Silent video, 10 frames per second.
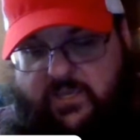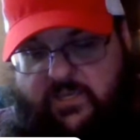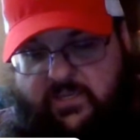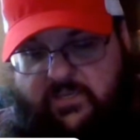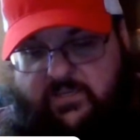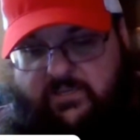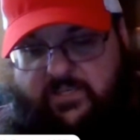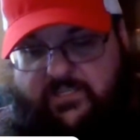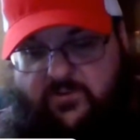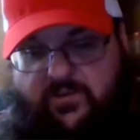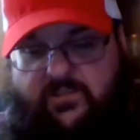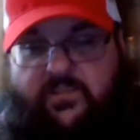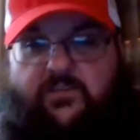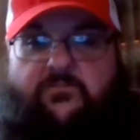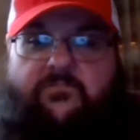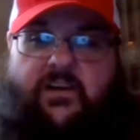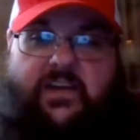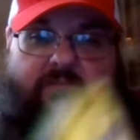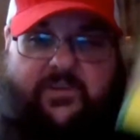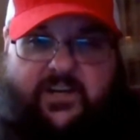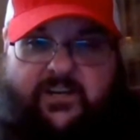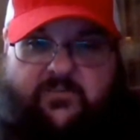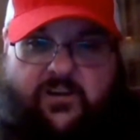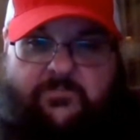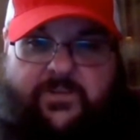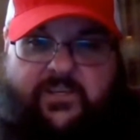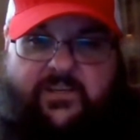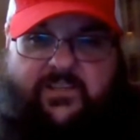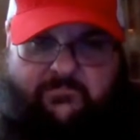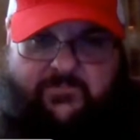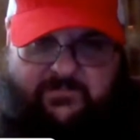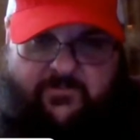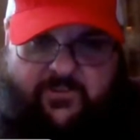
I have caught crappie on something similar to this before,